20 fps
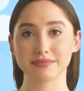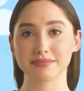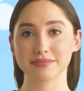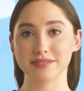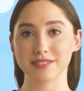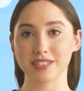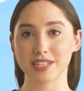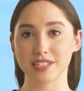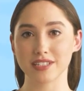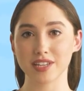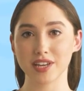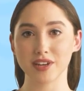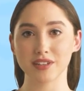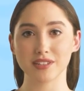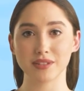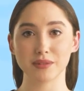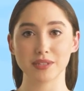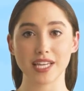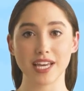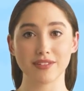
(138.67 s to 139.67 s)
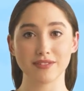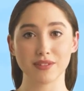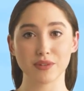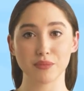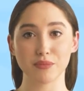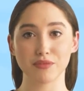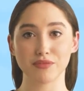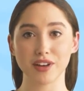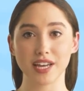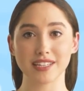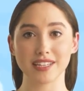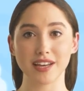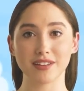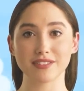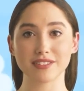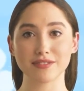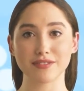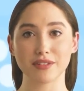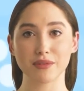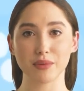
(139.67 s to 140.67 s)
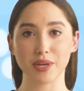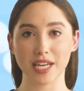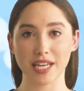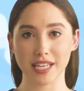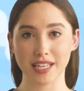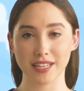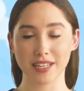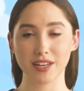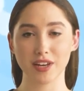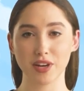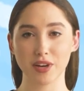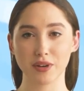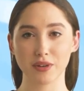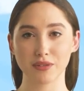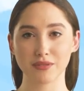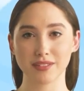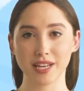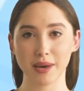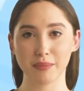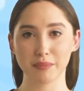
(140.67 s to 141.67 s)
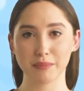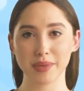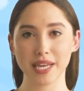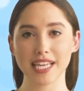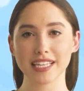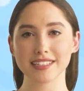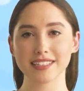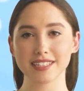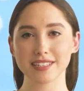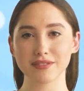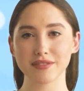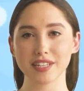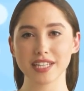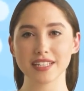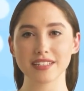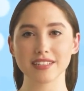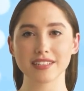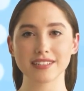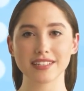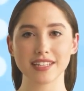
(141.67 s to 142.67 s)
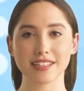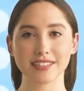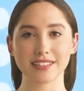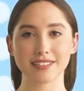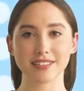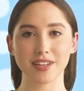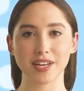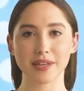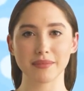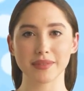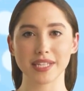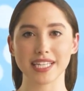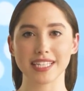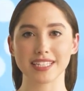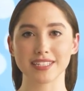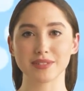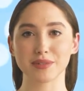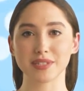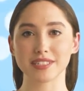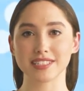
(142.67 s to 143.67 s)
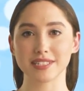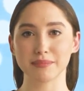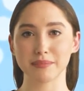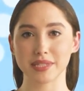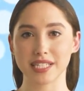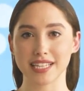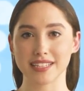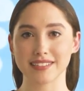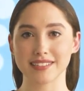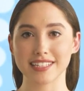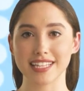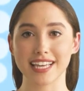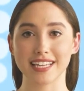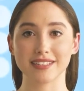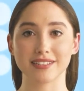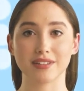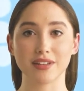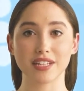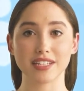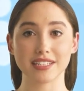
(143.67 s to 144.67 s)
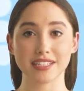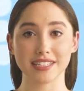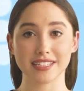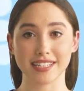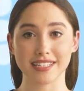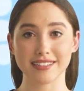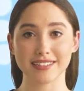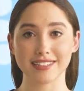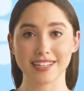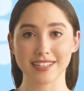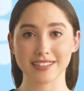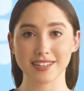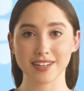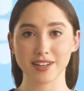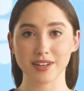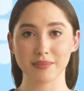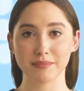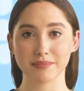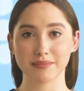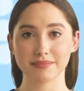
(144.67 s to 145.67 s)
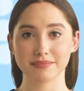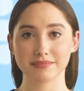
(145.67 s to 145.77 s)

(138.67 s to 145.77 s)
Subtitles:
So now that we have all that out of the way, all that remains is for you to set aside maybe 20 minutes to get signed in and set up.